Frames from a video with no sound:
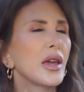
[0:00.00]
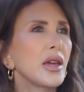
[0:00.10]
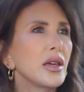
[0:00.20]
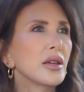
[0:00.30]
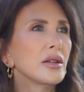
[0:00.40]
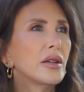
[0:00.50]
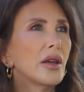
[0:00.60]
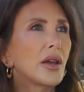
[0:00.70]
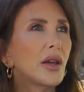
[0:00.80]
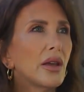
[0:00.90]
And
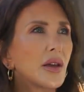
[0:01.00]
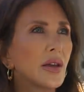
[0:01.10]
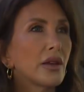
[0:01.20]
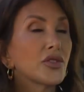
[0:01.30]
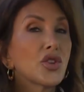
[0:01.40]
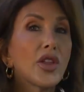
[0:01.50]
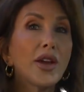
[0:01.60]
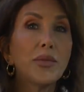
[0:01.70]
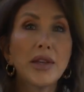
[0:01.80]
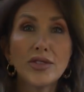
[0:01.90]
a, so
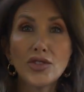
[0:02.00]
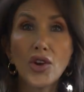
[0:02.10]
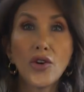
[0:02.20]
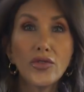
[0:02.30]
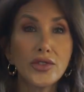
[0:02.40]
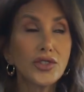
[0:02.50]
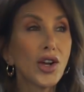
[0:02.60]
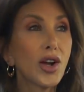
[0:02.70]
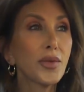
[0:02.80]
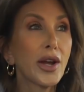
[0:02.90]
that means over the
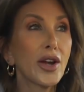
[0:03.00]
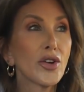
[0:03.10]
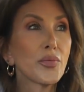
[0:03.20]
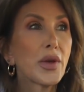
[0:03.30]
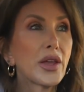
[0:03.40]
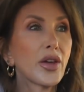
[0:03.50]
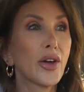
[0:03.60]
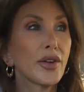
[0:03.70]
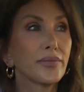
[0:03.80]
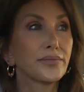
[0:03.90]
top hair and
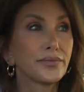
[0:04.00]
makeup.